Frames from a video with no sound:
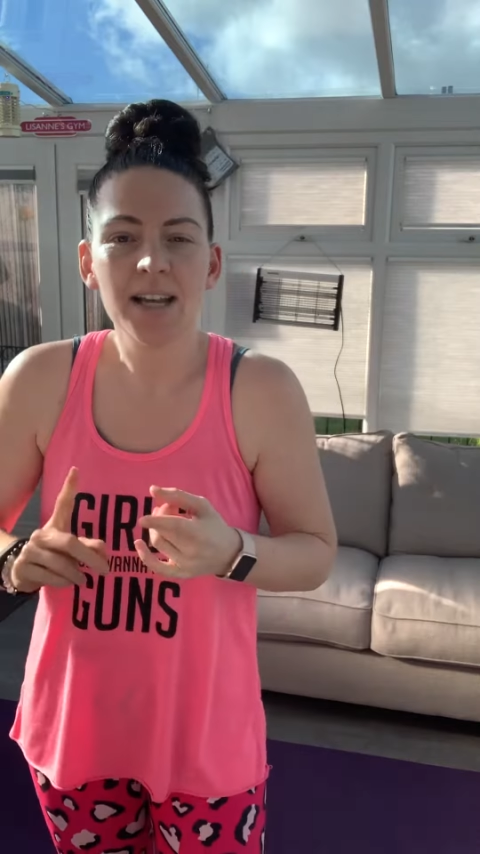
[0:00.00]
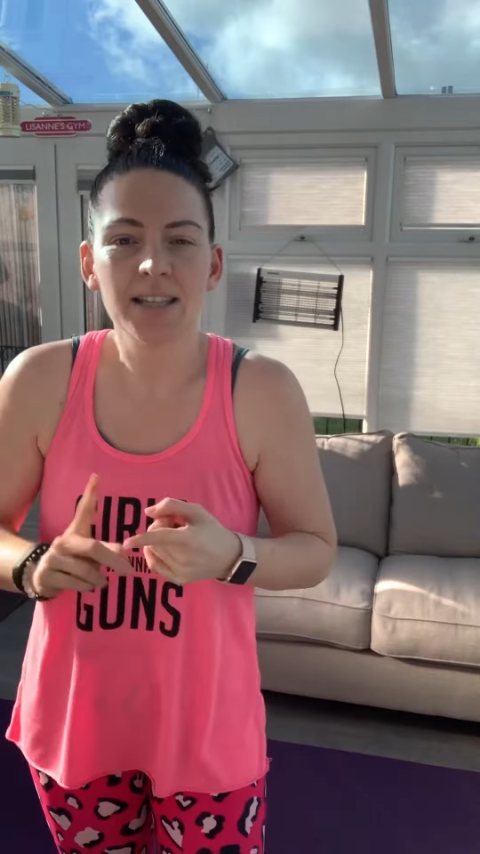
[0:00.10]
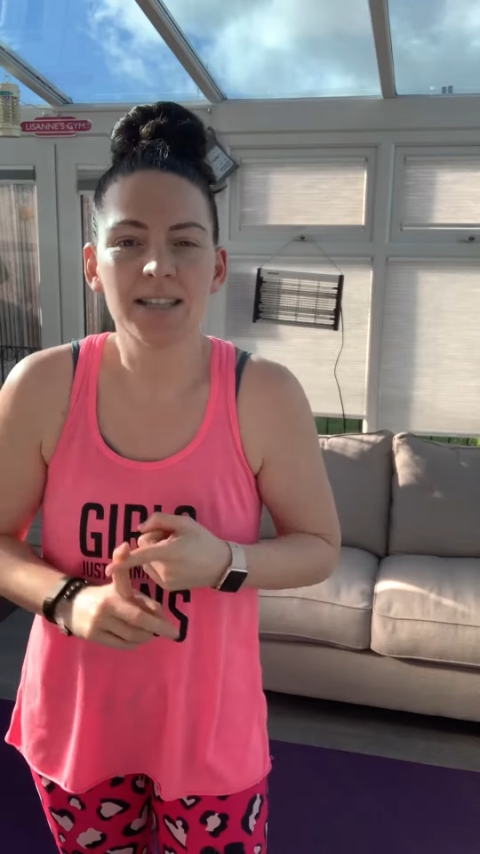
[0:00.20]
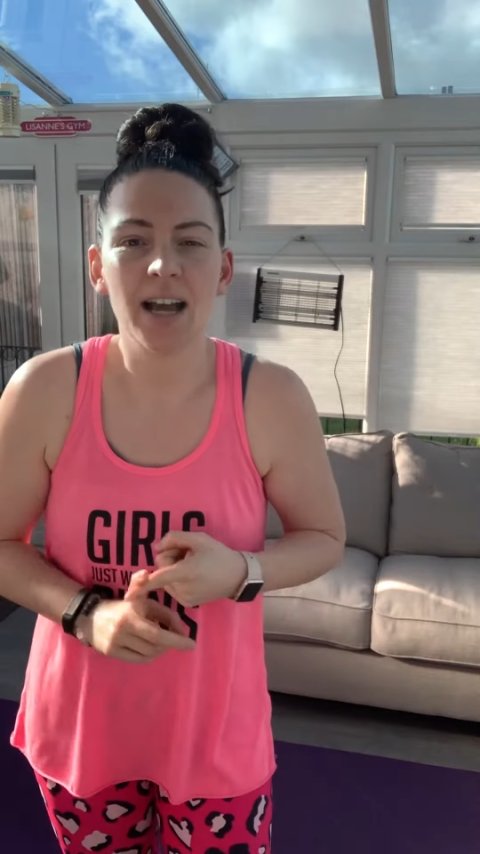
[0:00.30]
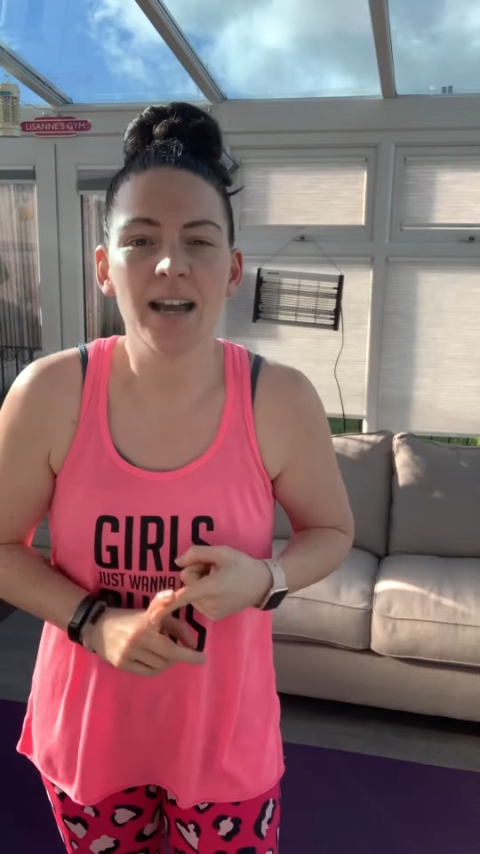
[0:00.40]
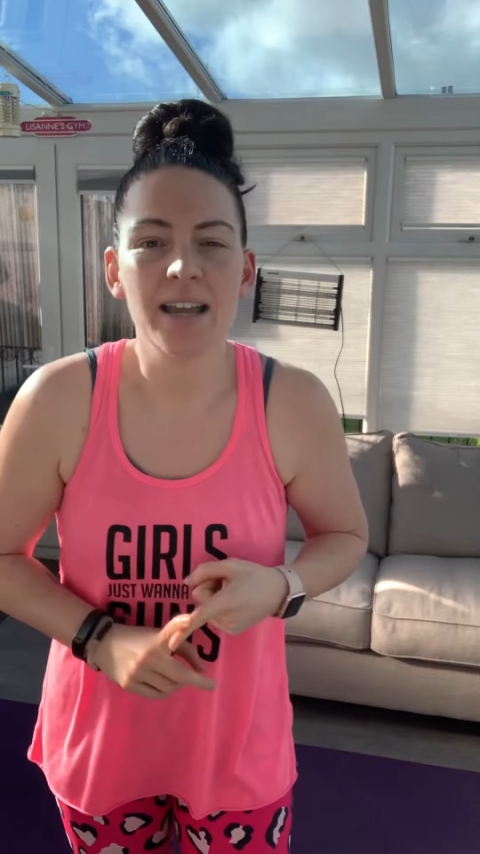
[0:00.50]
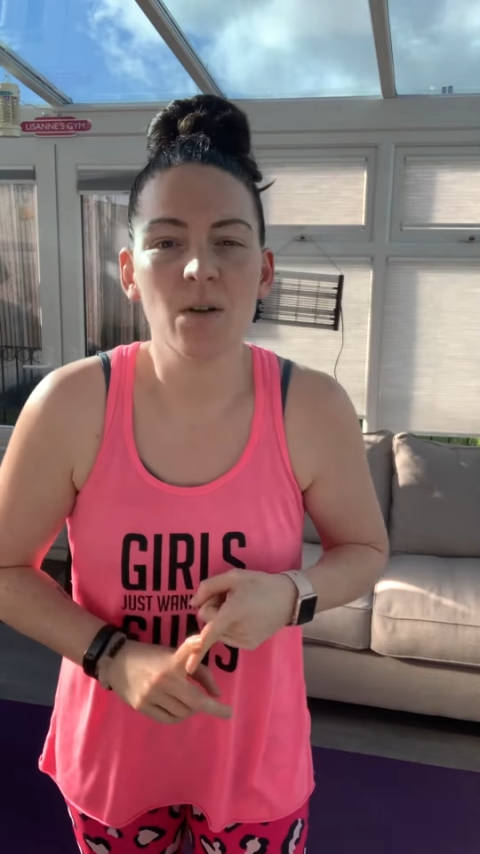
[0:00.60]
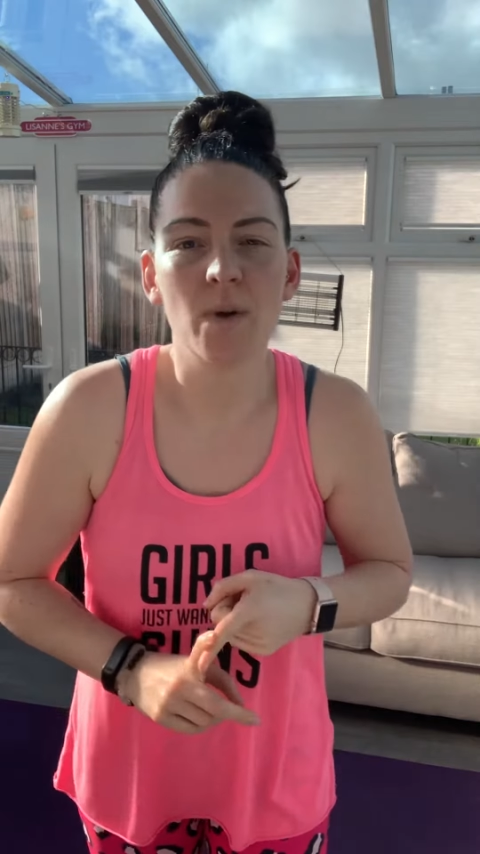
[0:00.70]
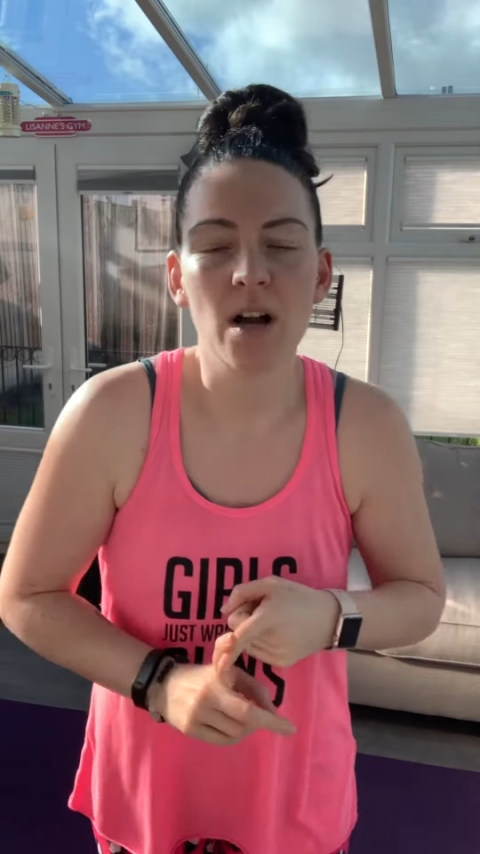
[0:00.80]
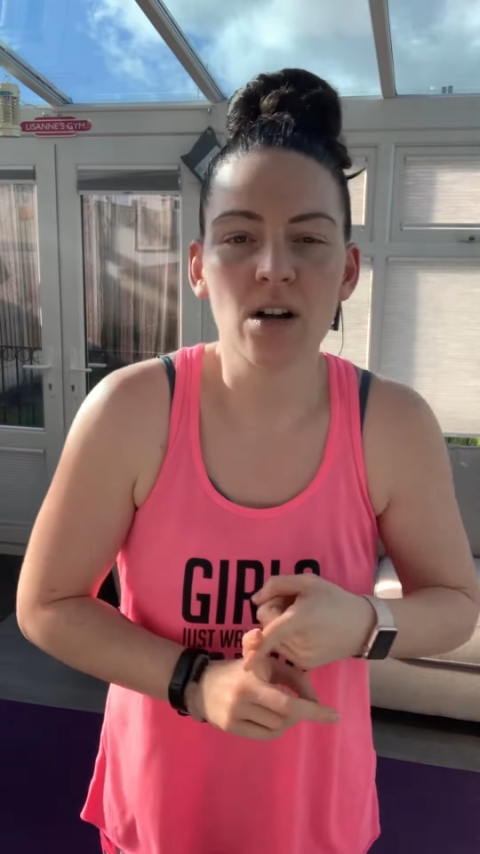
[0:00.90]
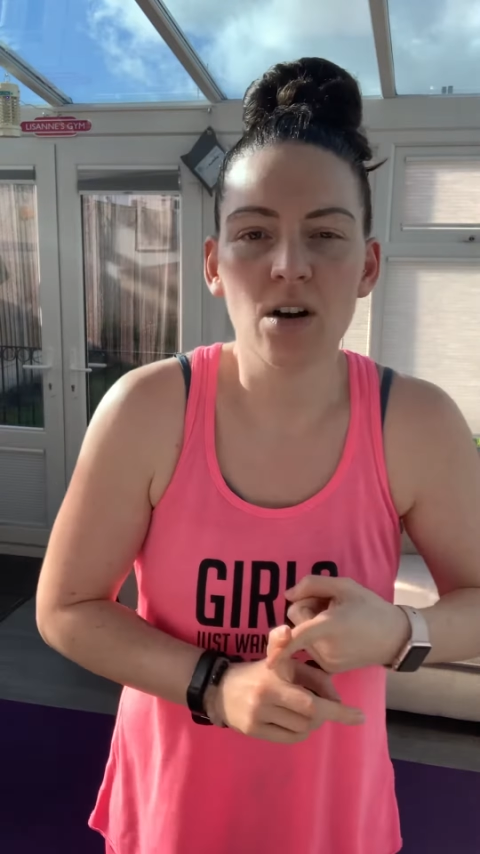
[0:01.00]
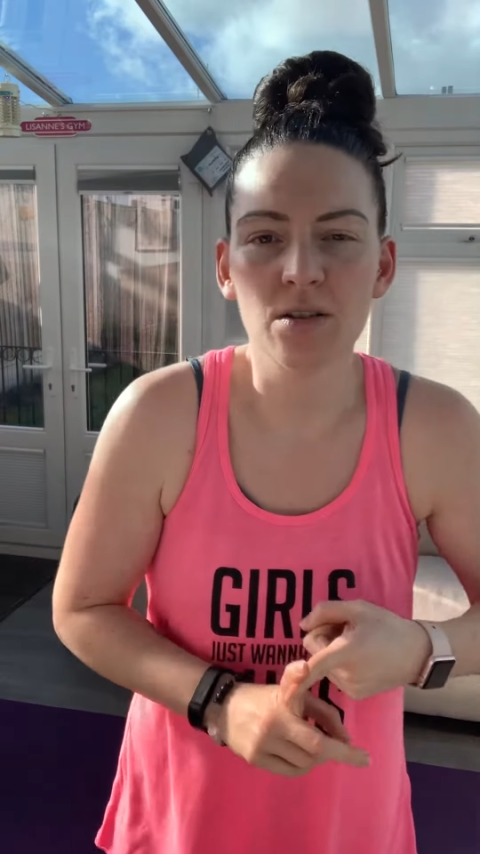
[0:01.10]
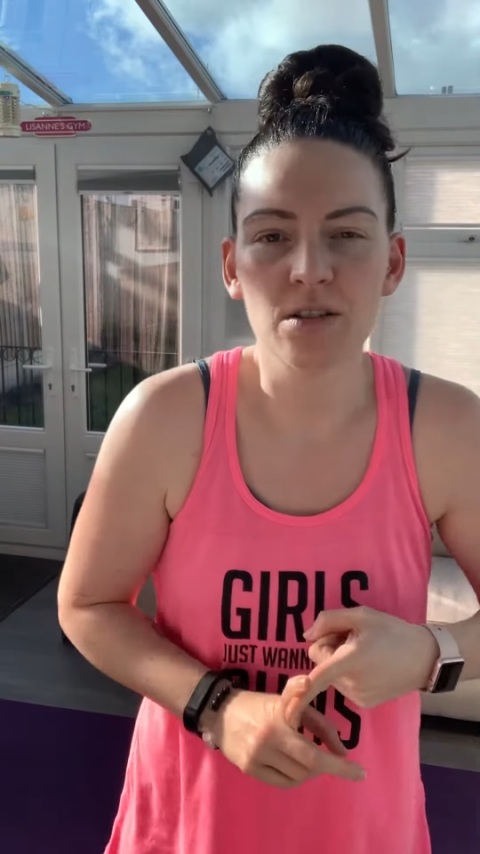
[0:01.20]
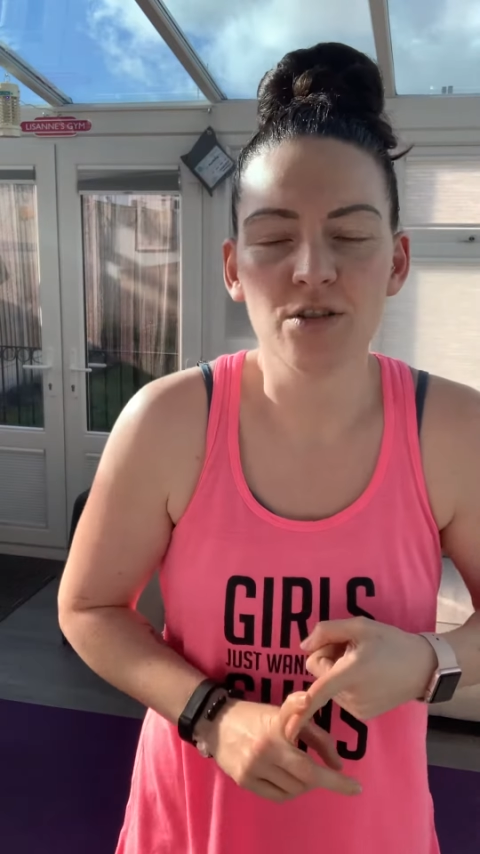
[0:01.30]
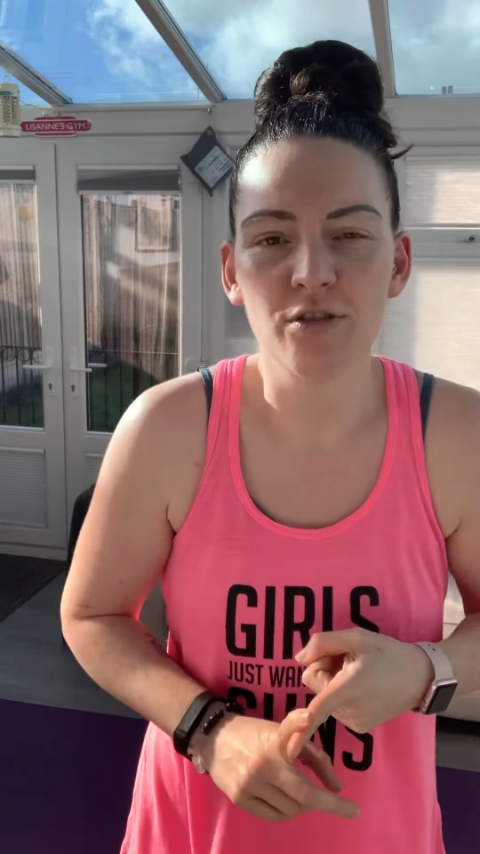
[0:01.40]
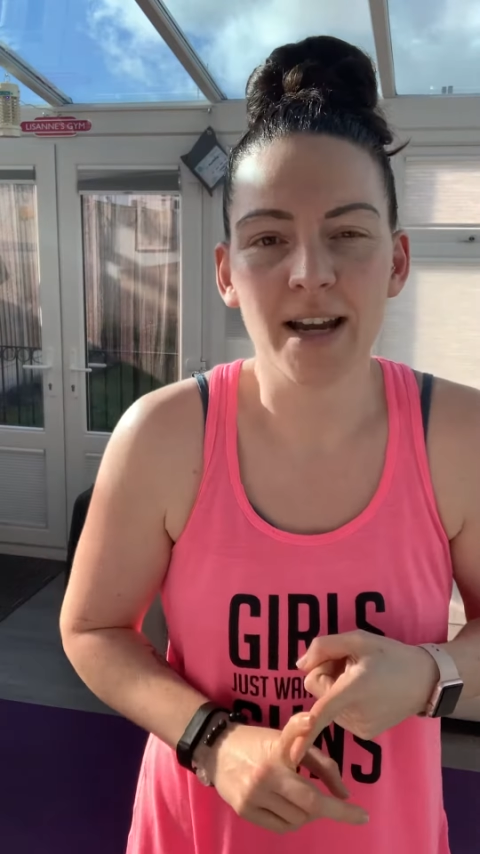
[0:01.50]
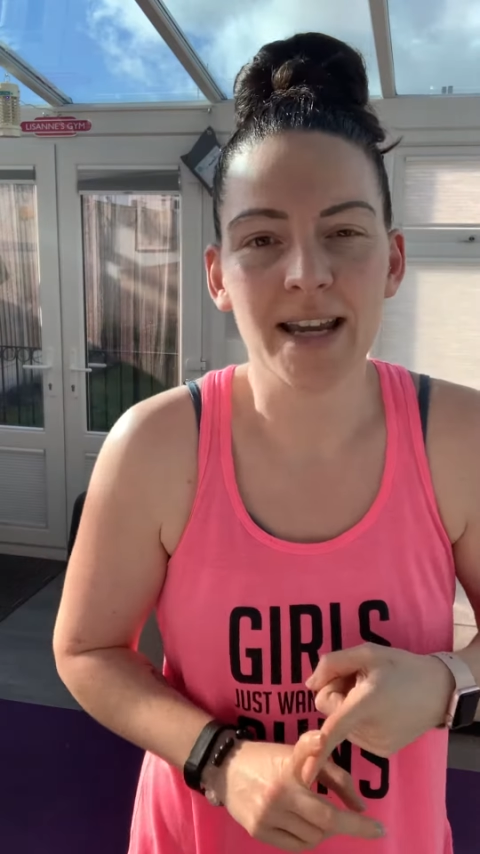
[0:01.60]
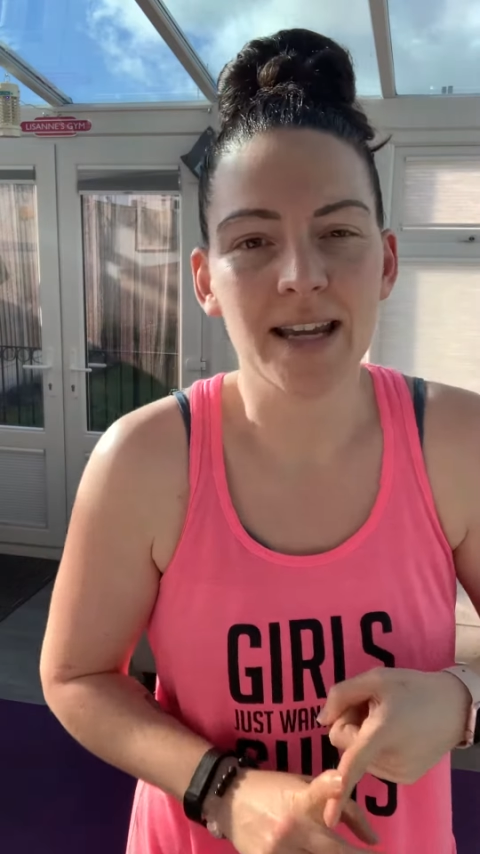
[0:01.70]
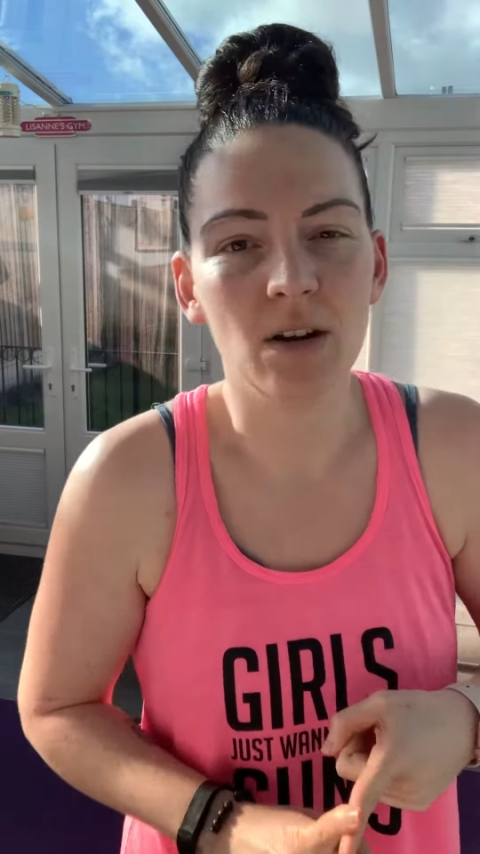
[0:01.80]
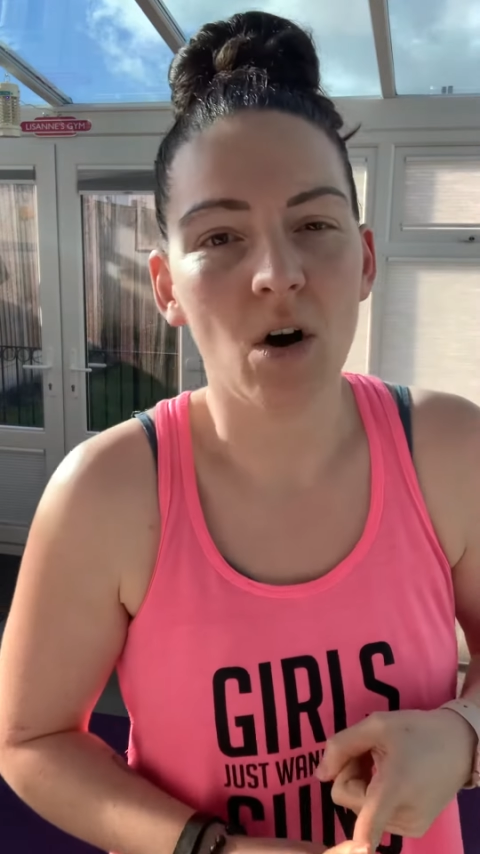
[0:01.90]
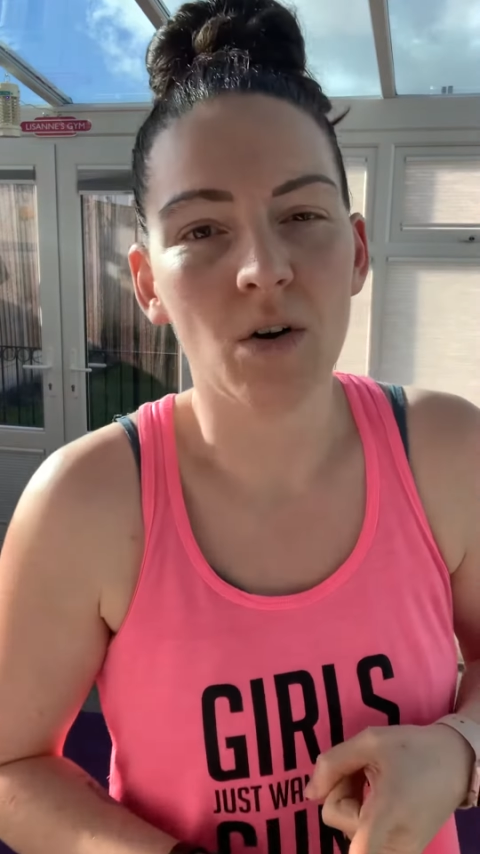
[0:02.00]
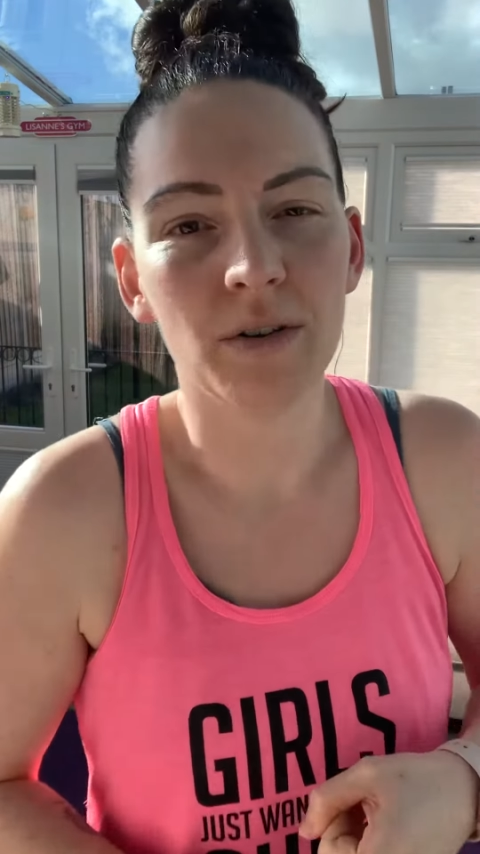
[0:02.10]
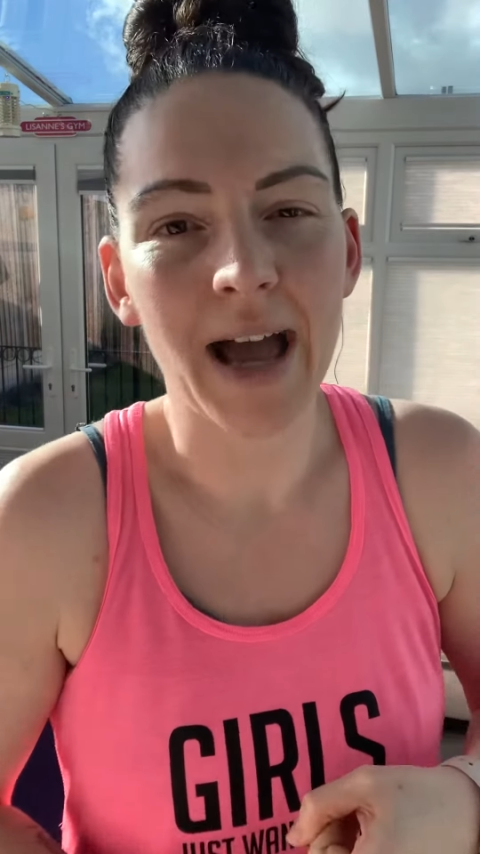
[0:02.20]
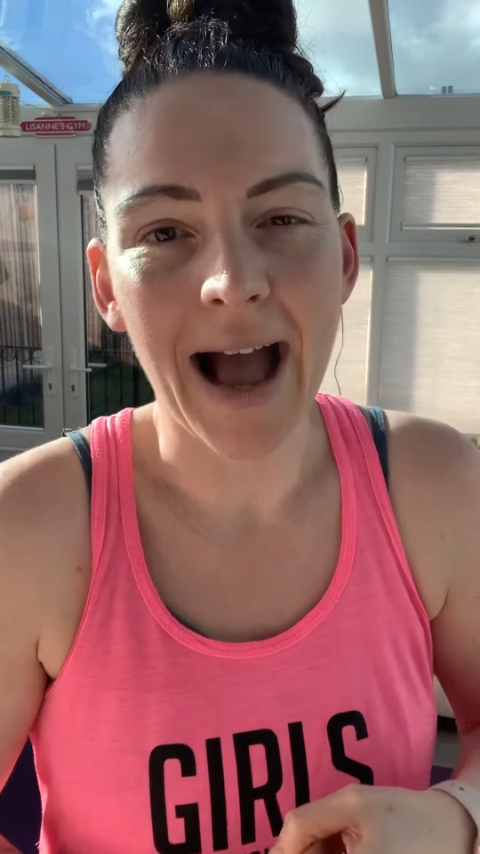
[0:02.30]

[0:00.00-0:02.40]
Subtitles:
today we are concentrating on